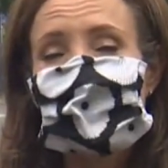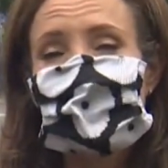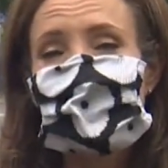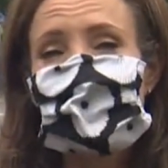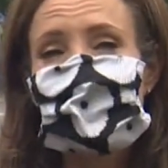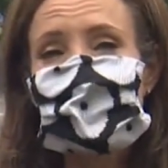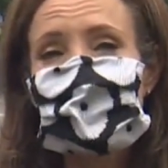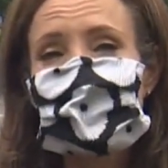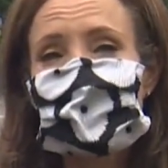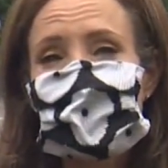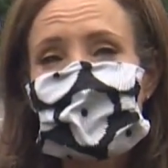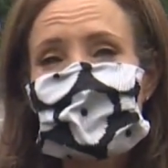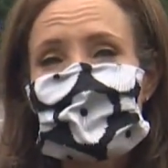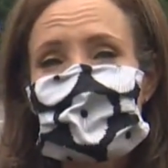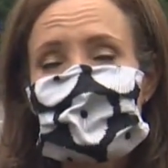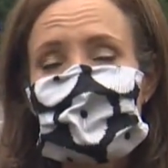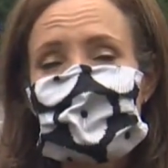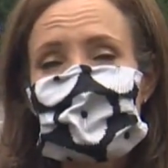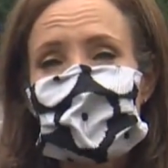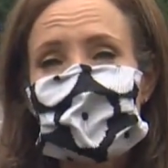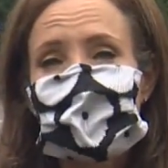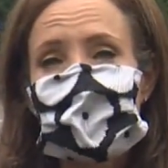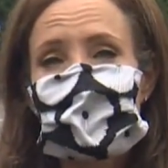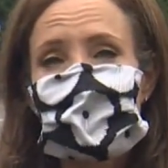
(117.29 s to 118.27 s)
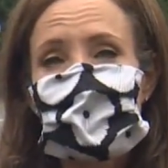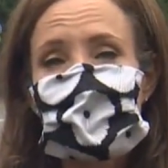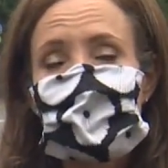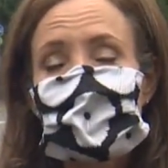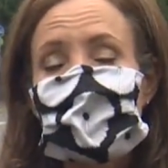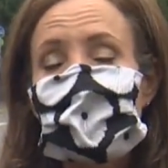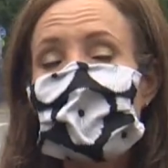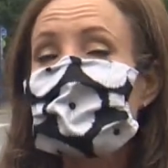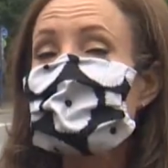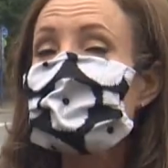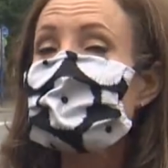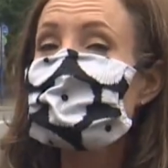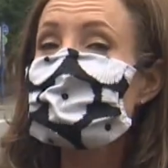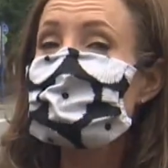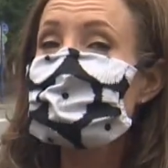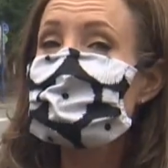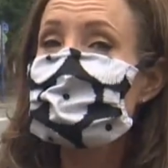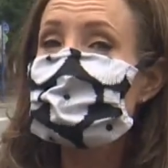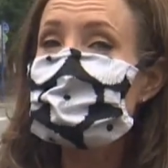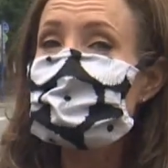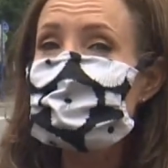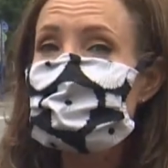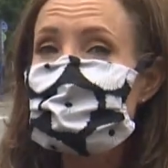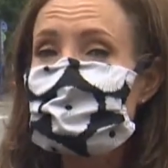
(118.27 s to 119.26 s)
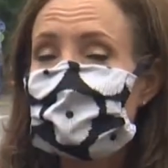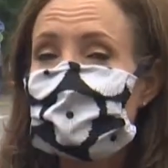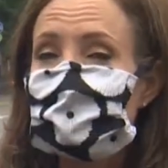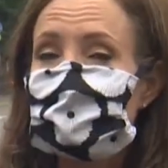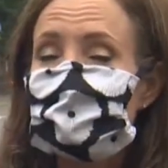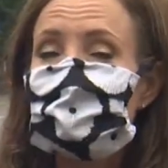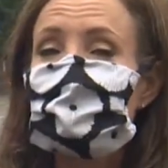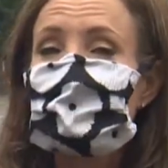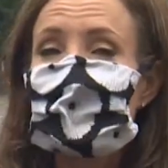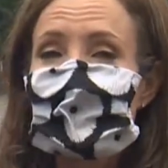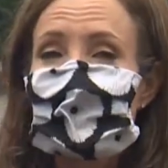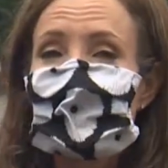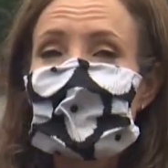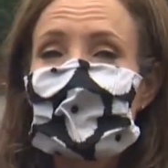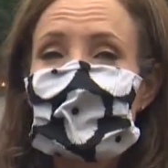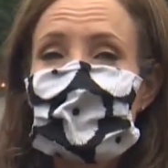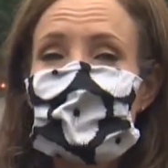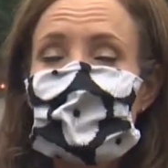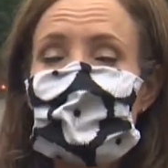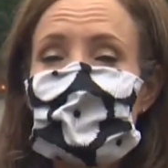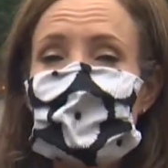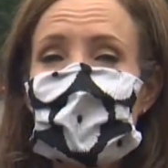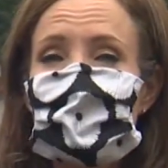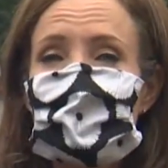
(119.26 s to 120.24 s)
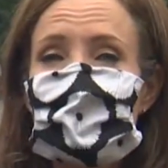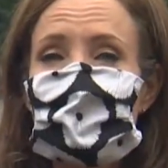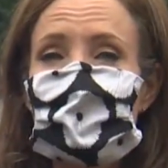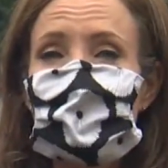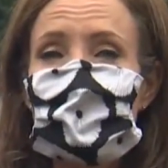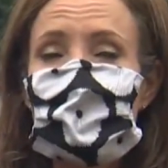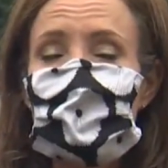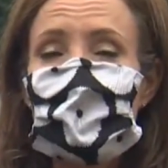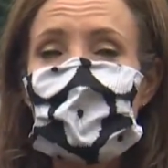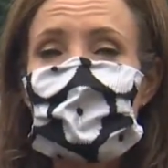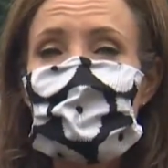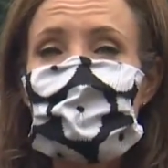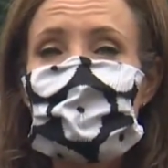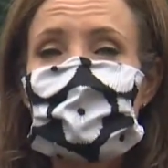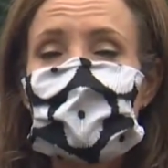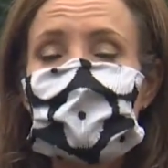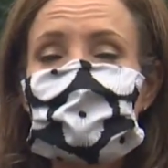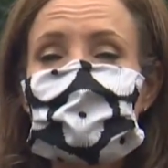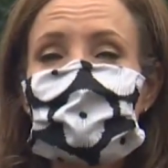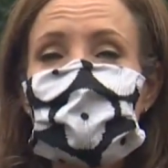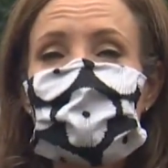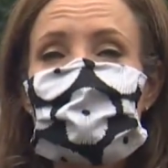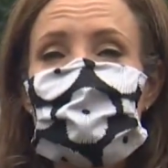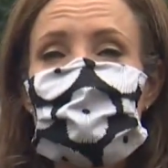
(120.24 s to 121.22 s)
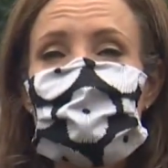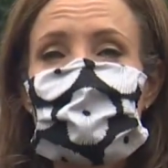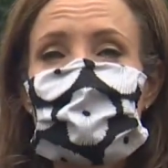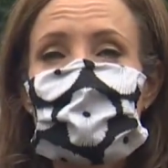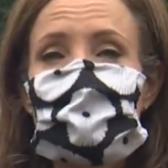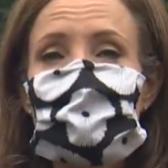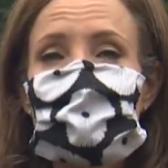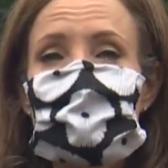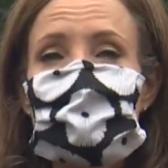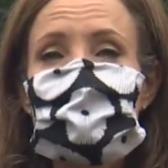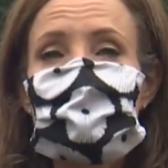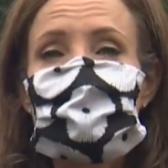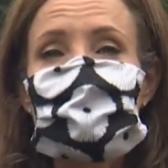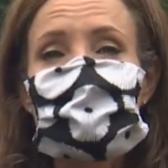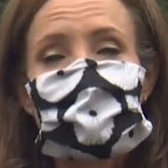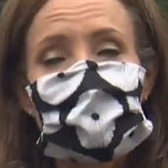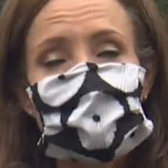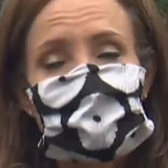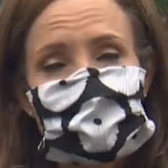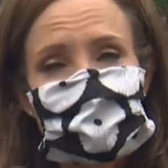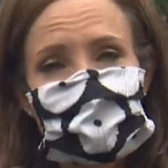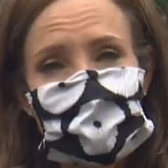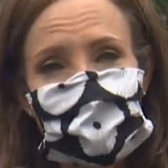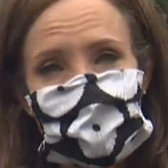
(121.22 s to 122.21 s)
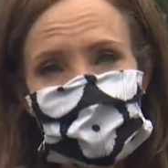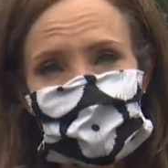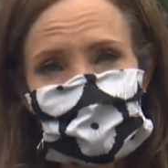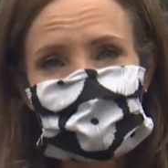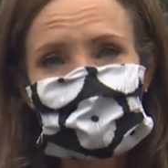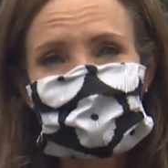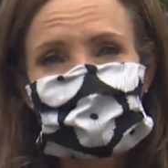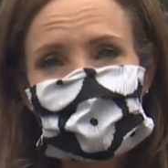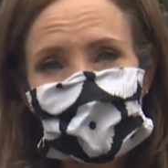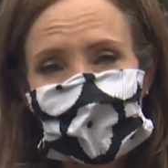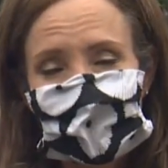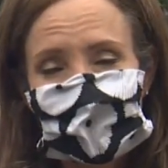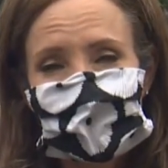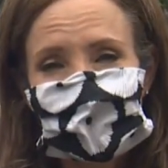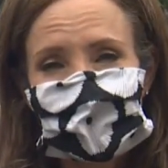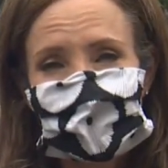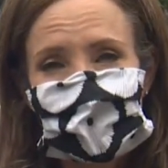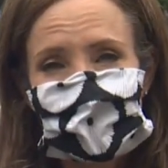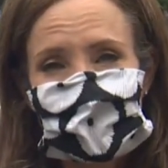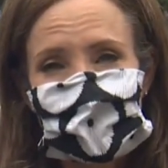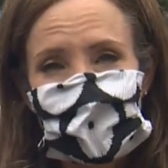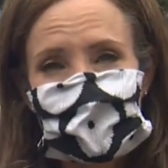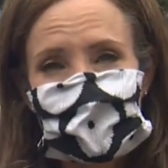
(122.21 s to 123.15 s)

If you'd like to check out the plan in detail, we've got it on our website, kgw.com. In